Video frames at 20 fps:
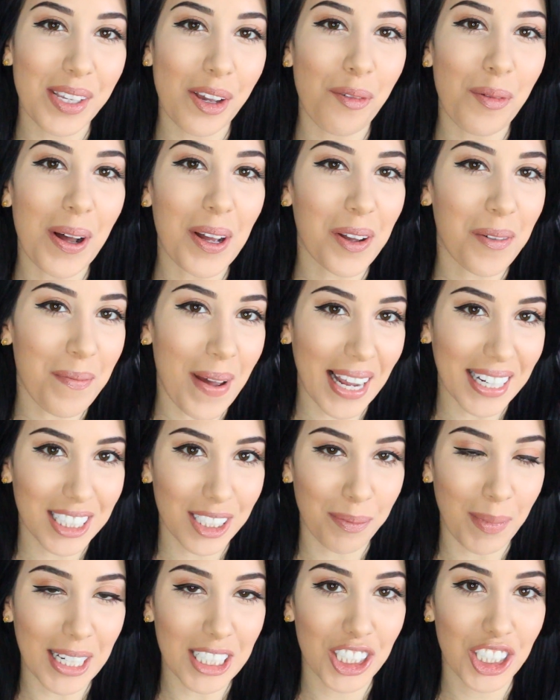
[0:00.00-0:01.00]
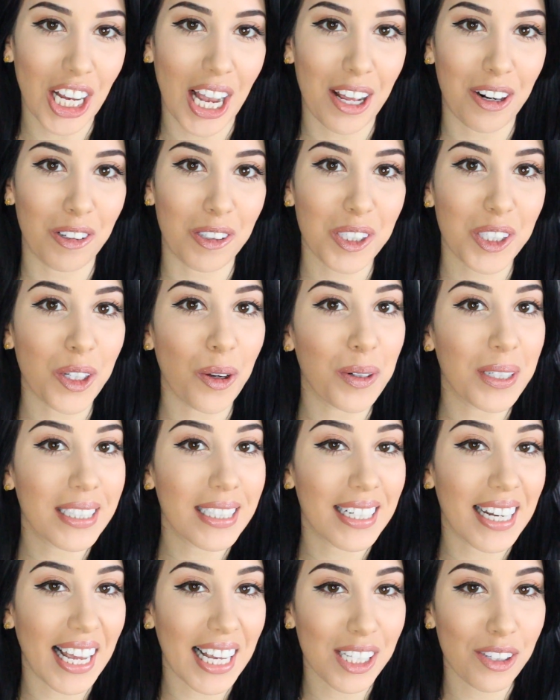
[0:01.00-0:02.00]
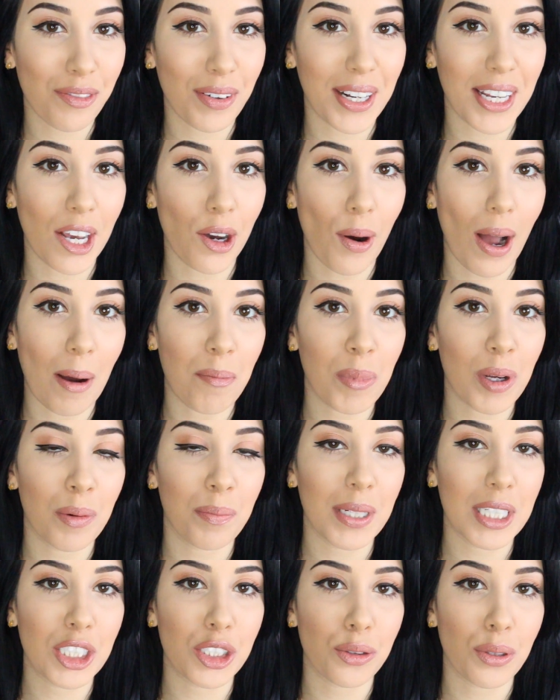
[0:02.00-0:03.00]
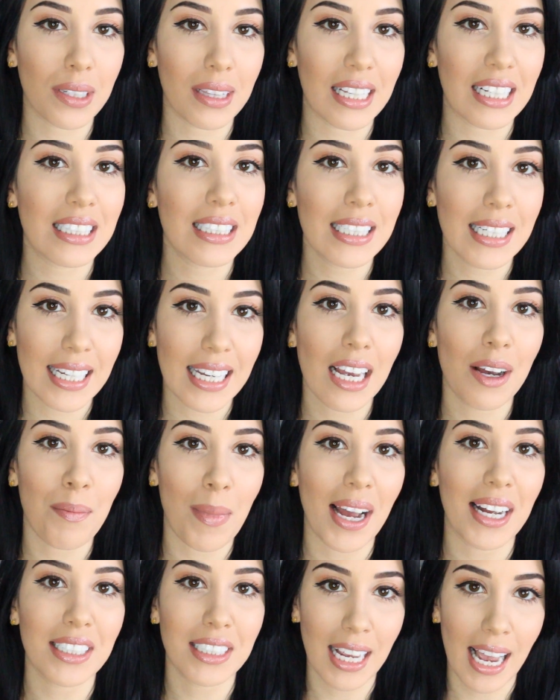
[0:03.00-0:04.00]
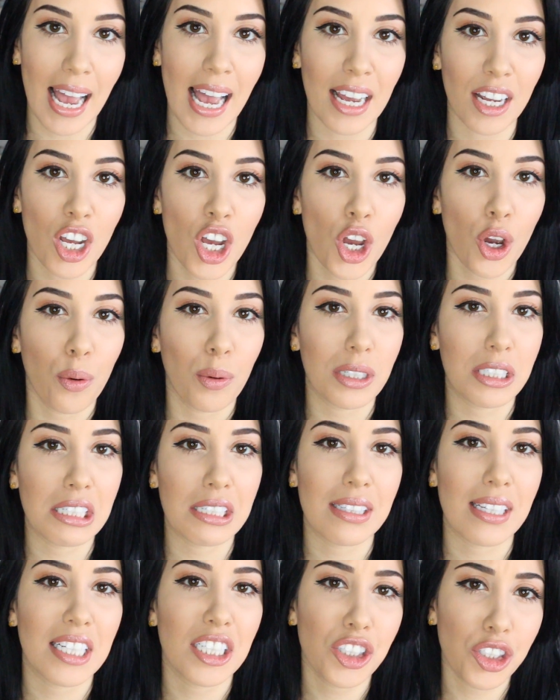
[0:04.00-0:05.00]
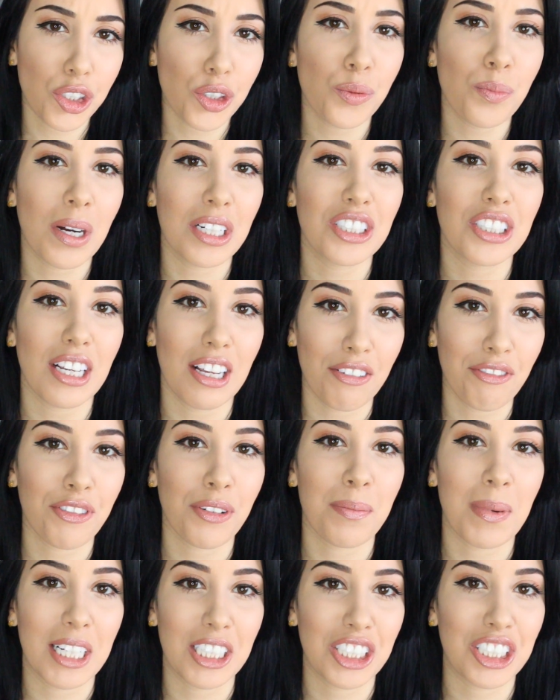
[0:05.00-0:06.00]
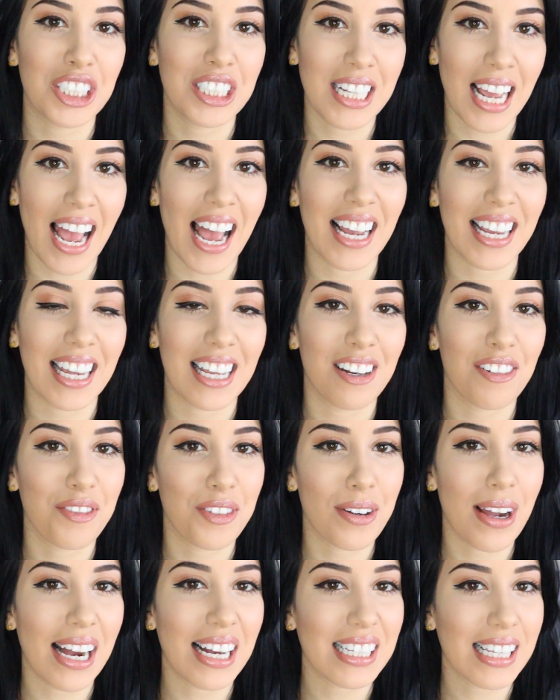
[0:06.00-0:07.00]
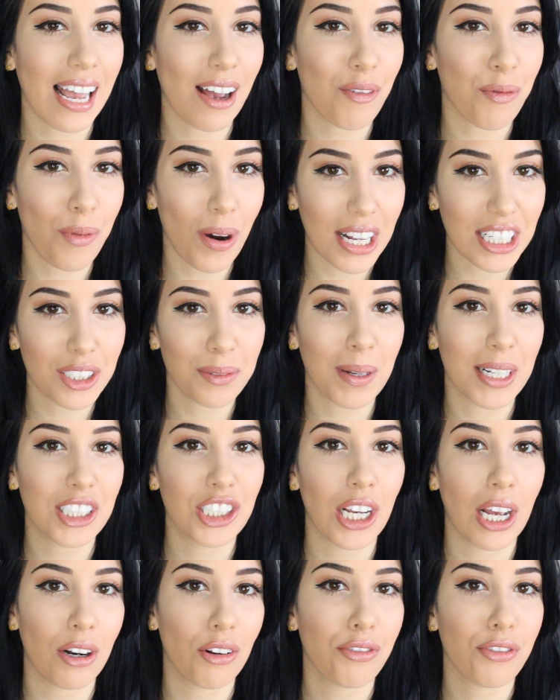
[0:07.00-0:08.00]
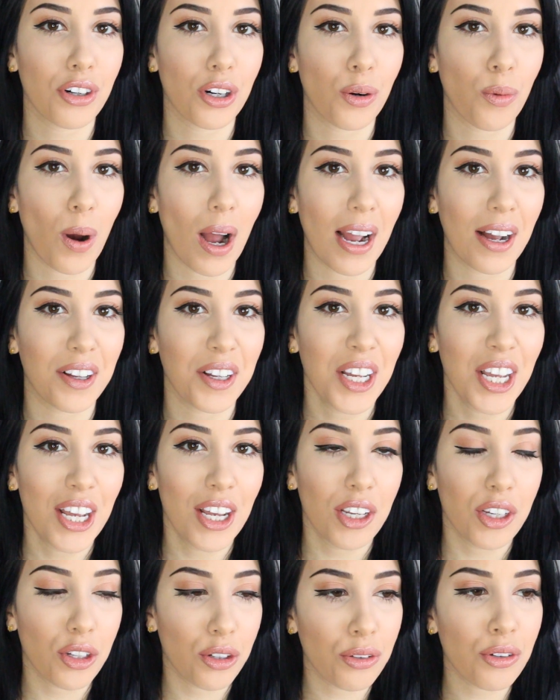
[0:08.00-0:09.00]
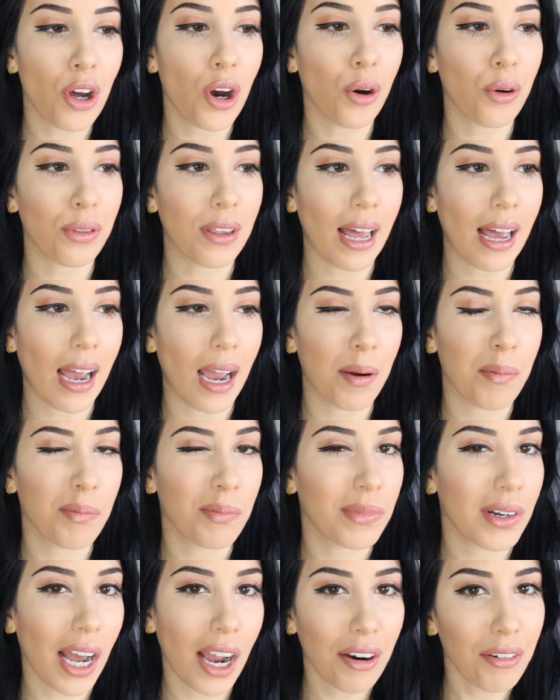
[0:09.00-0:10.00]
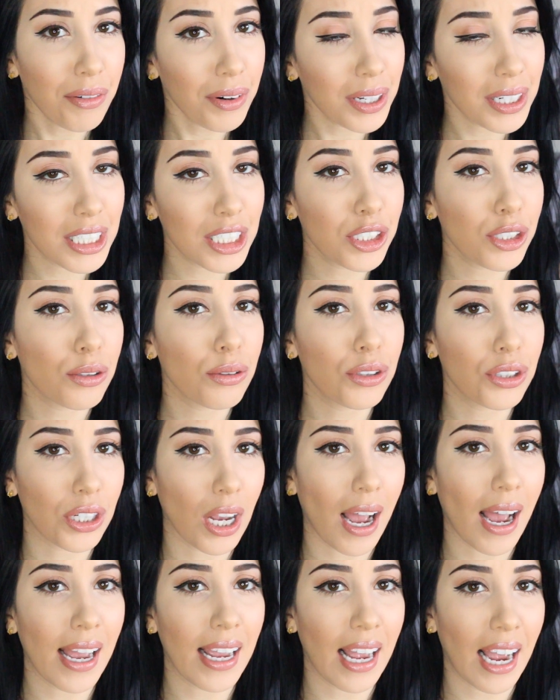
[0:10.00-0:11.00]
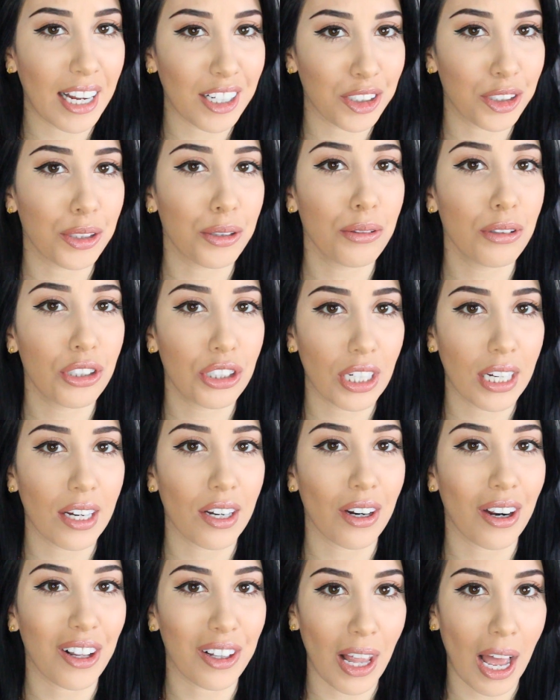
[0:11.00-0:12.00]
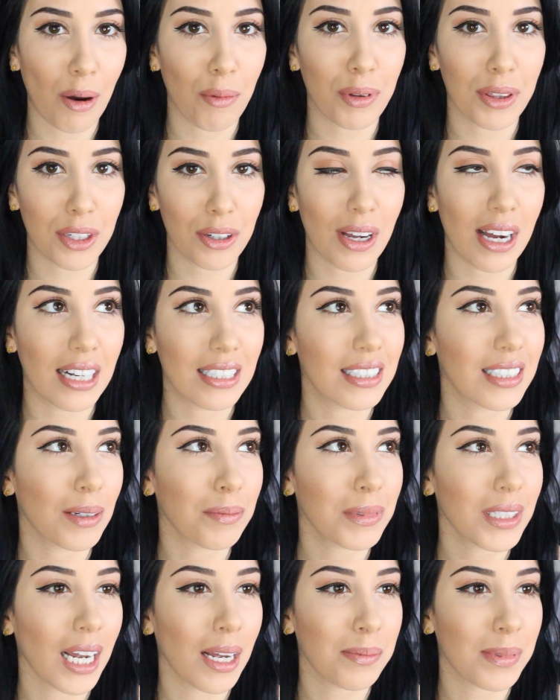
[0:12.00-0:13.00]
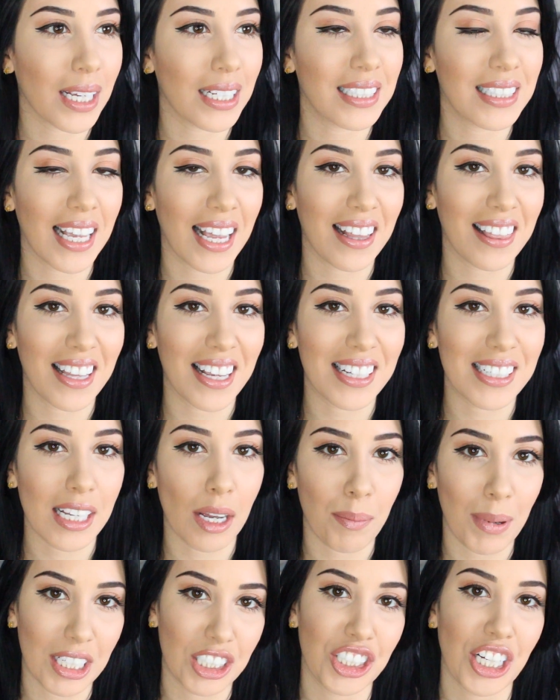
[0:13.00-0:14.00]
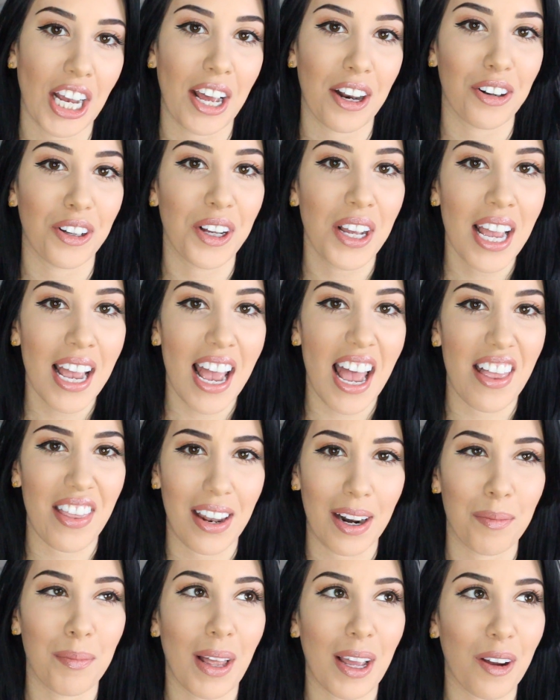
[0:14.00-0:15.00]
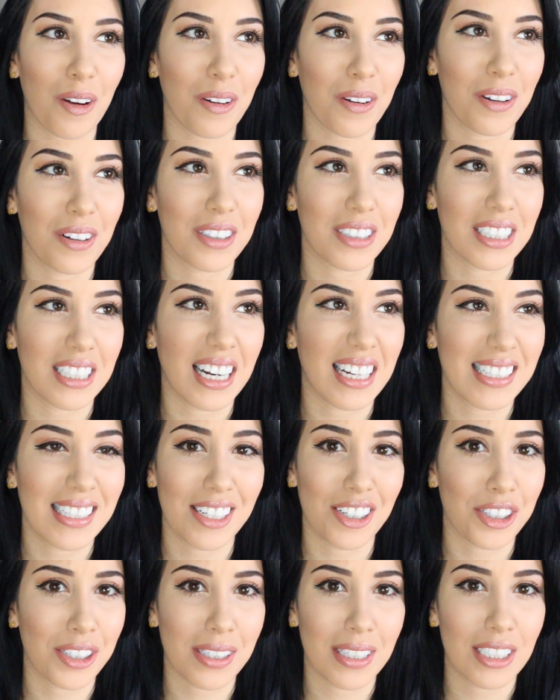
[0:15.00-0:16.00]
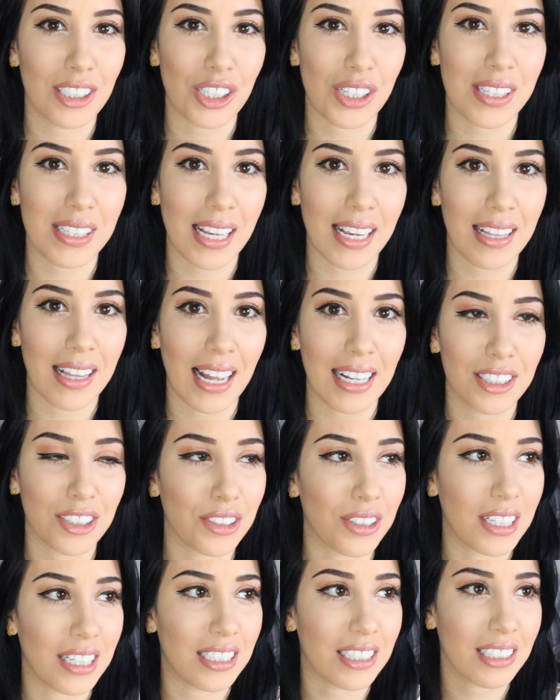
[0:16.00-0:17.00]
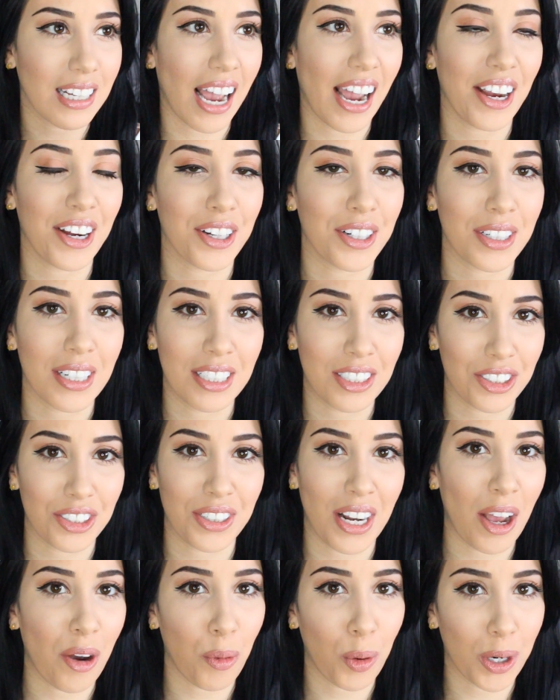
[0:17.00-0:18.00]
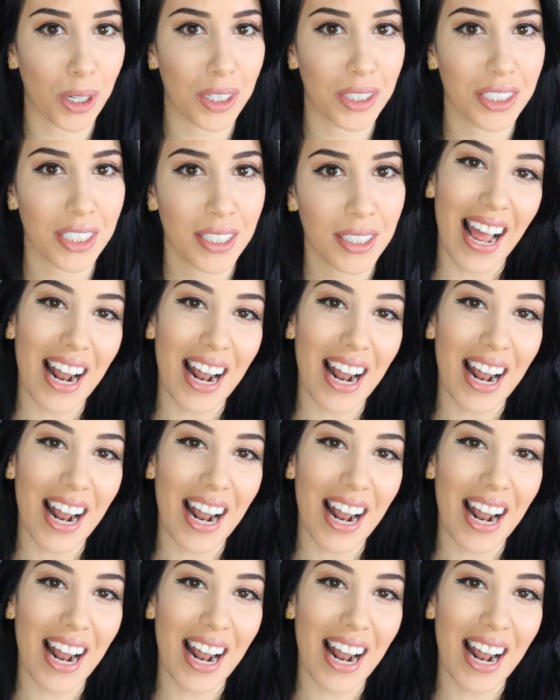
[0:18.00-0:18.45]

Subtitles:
loves, welcome back to my channel. So in today's video I'm going to be doing the TMI tag, which is the too much information tag. And if you guys have watched my channel for a while, you know that I'm not really too shy. I do share a lot with you guys. Sometimes I say things on my channel and then I'm like, did I seriously just say that to the entire internet world?